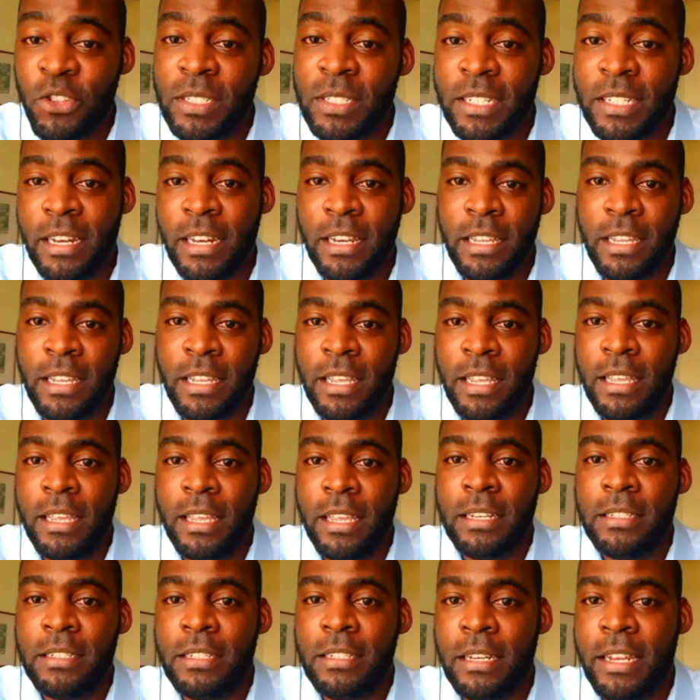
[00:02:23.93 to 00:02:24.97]
interestingly,
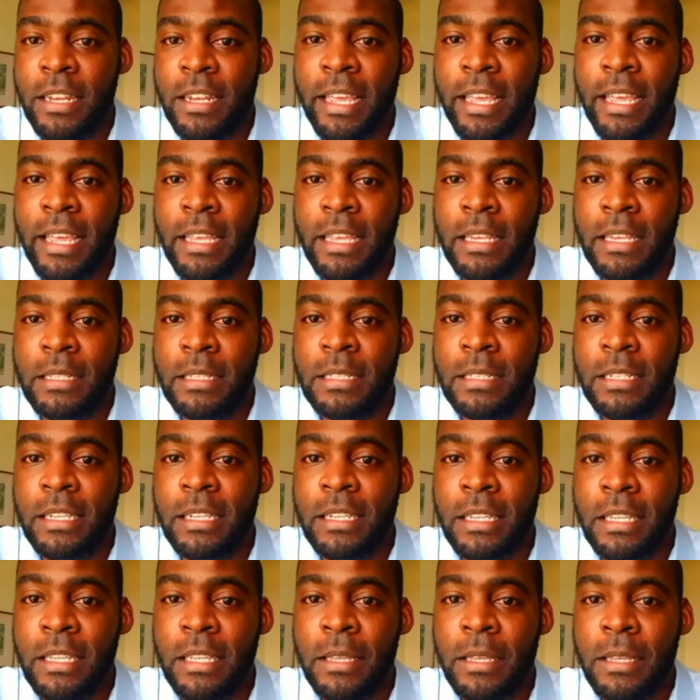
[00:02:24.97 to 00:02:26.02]
today is
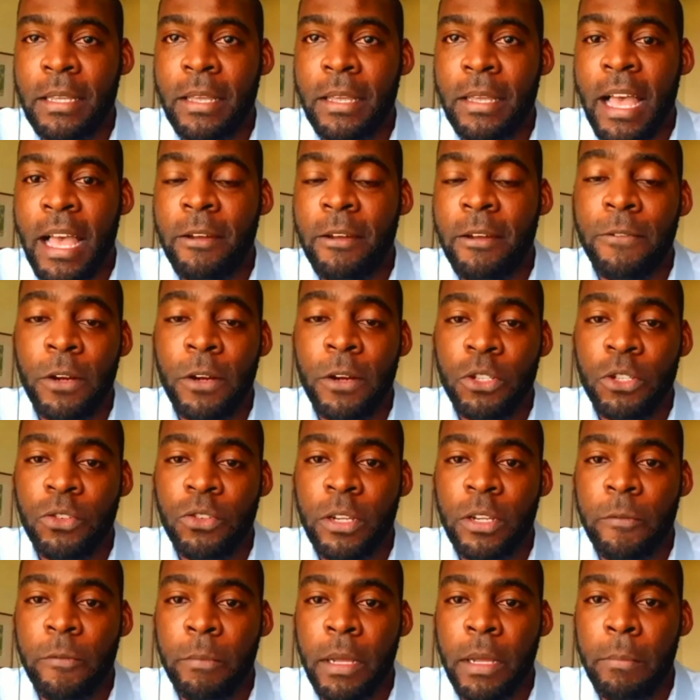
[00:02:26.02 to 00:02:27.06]
the
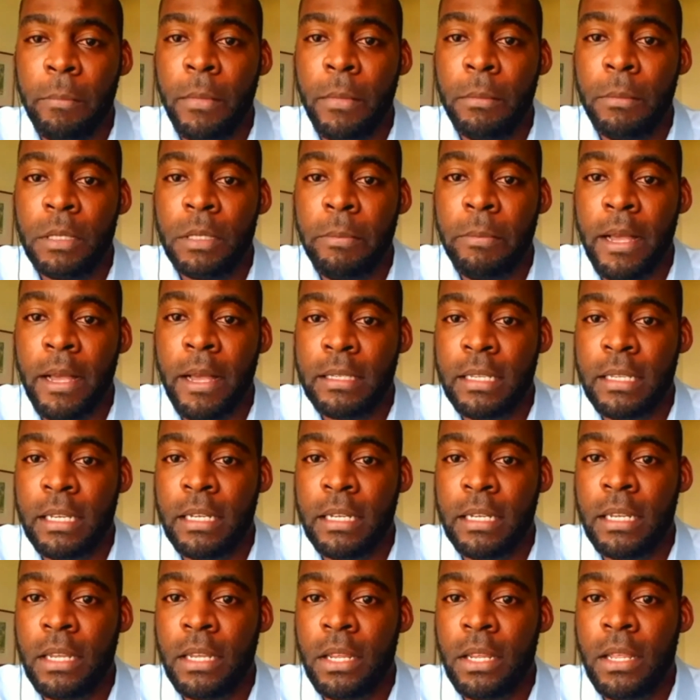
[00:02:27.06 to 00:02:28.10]
anniversary of my mum's
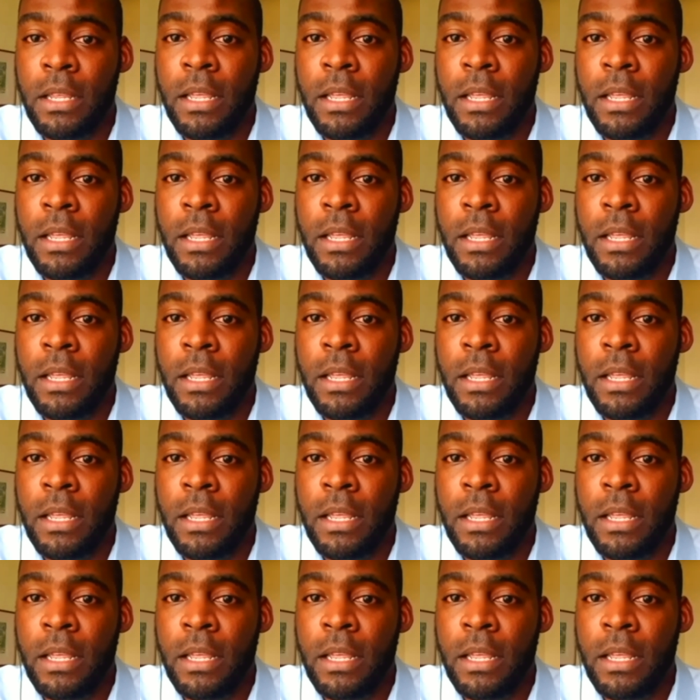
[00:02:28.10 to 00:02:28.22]
passing.